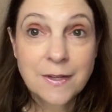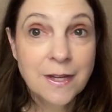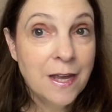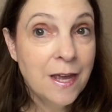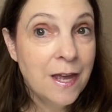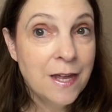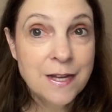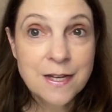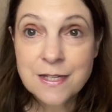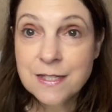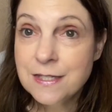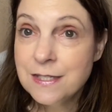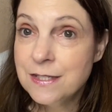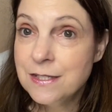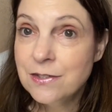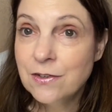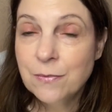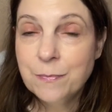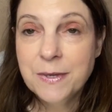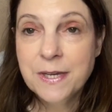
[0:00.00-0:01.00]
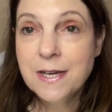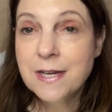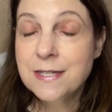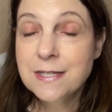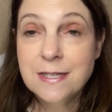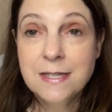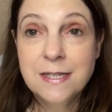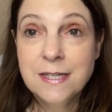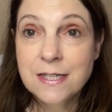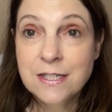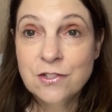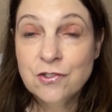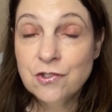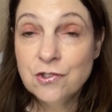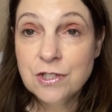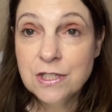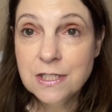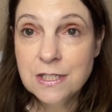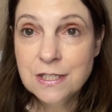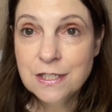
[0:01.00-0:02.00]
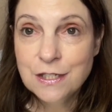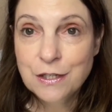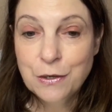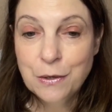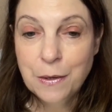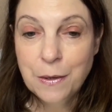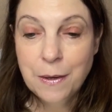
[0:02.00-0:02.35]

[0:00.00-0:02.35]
And it's still, because of the interest,